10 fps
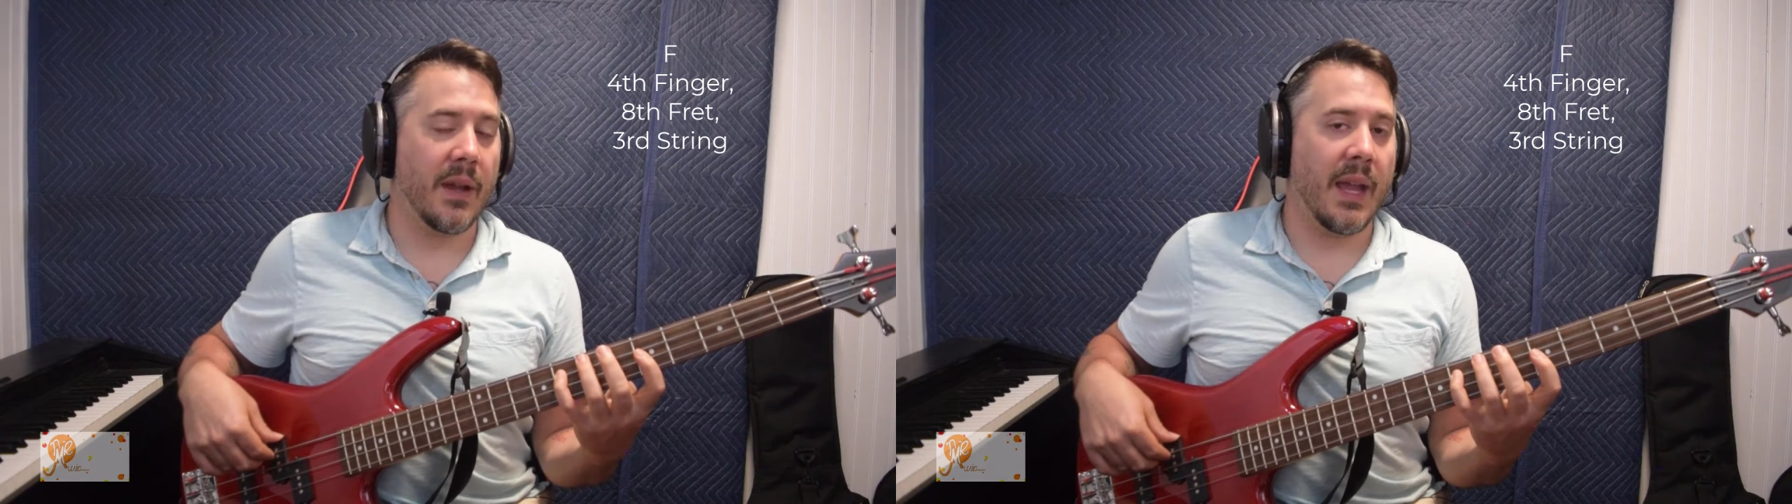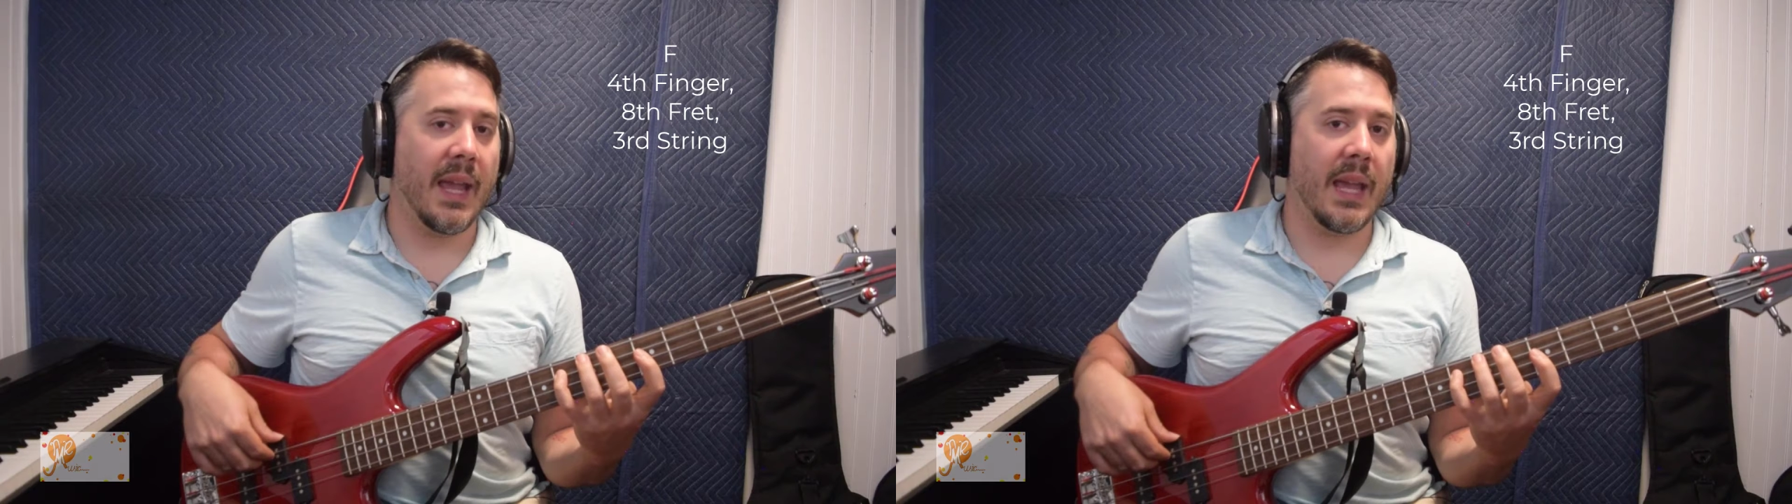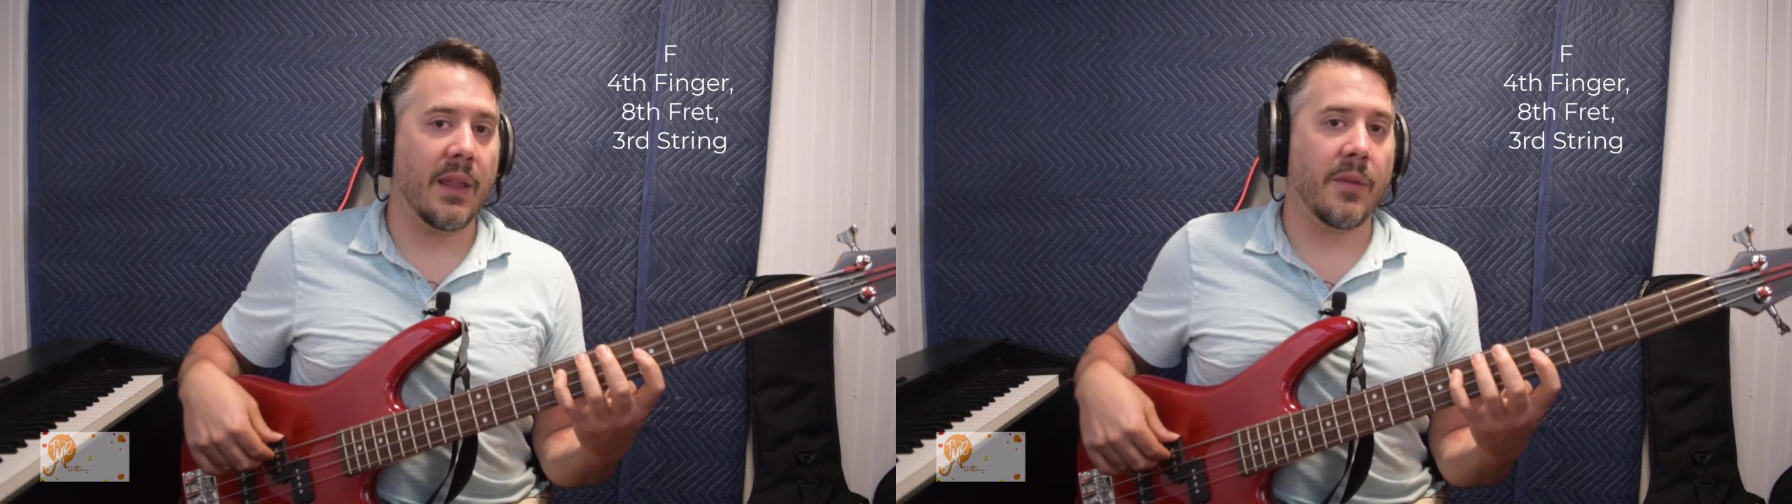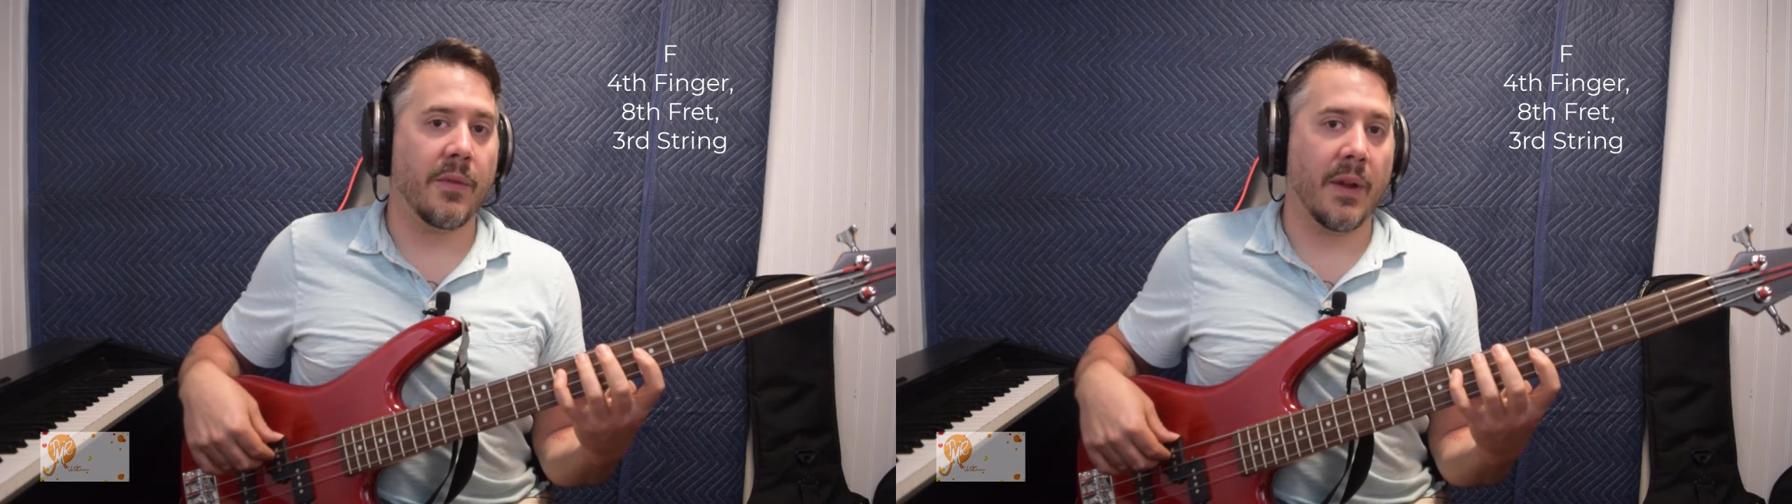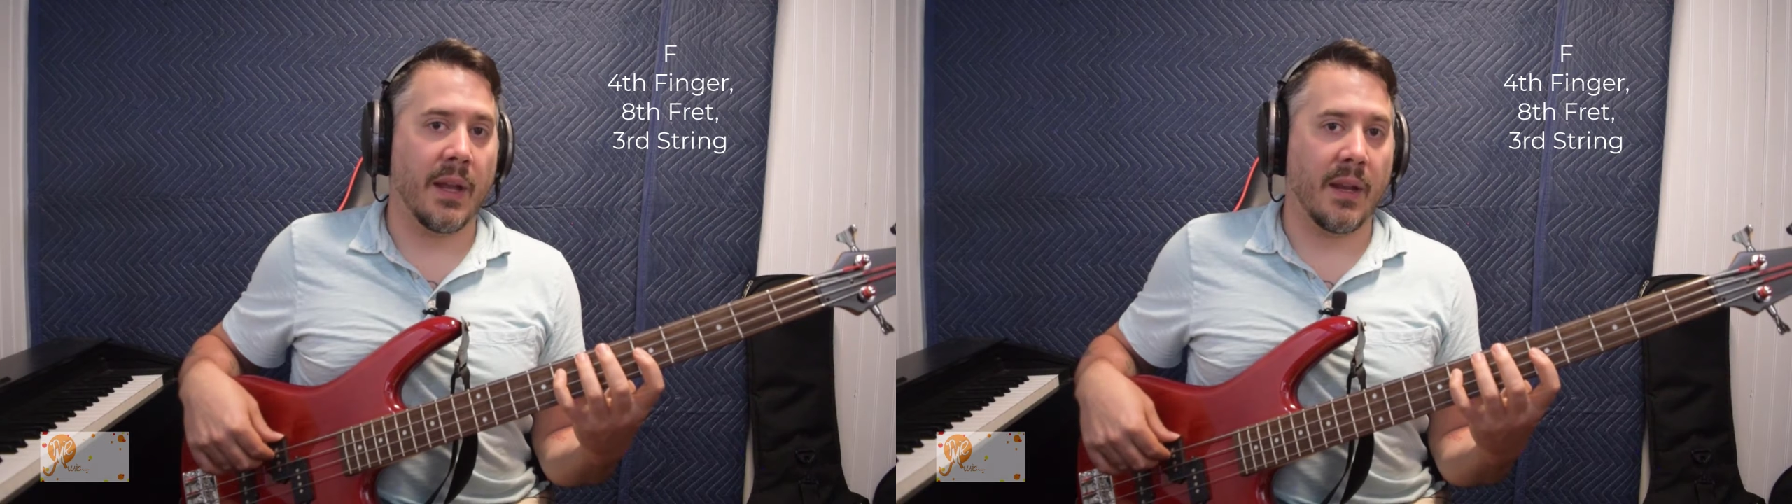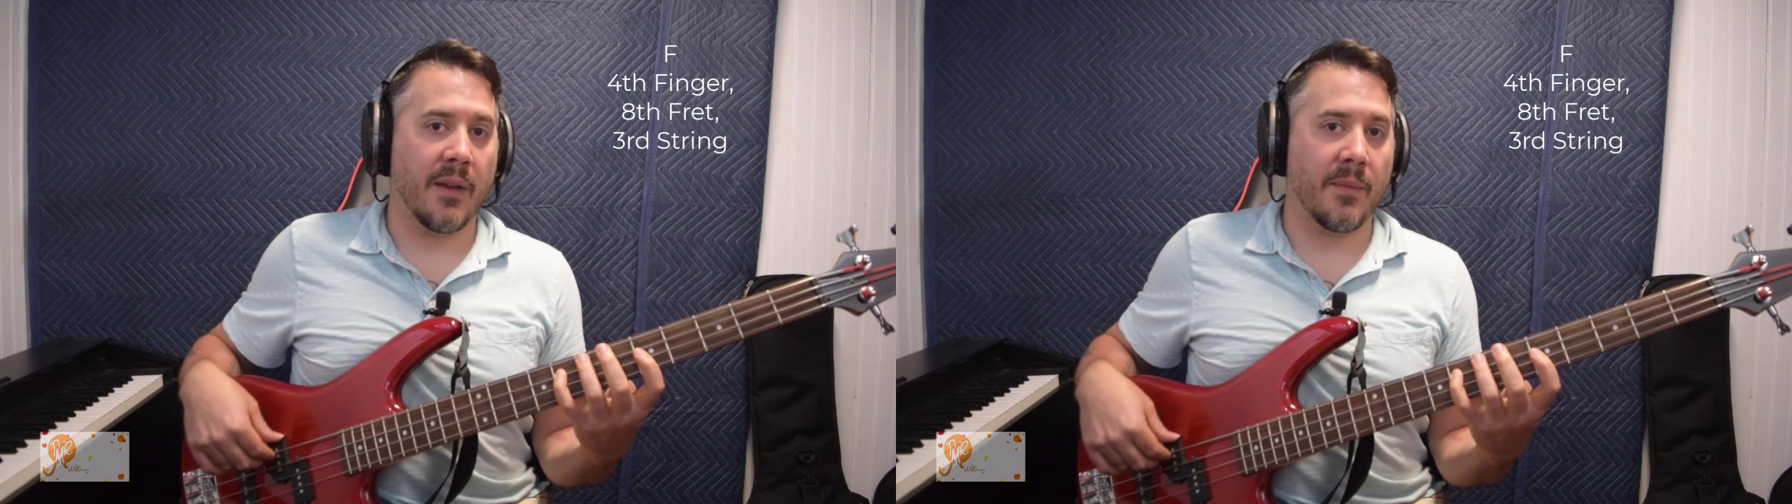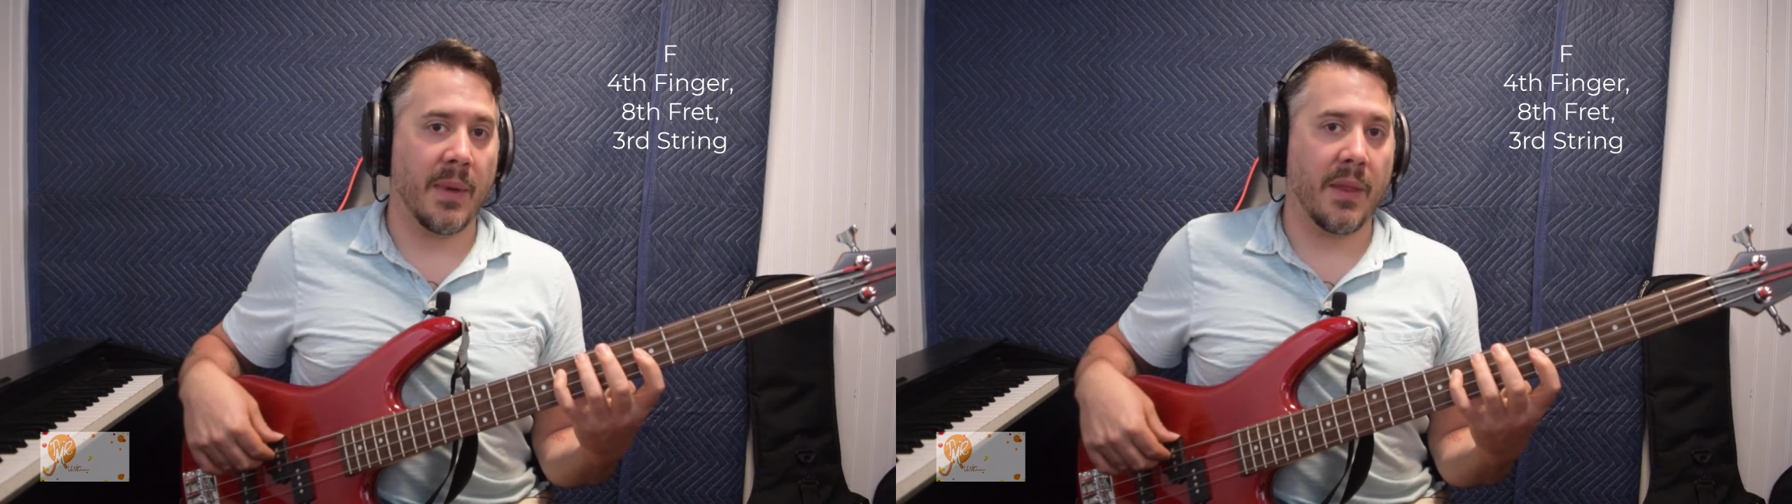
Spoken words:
8th fret of my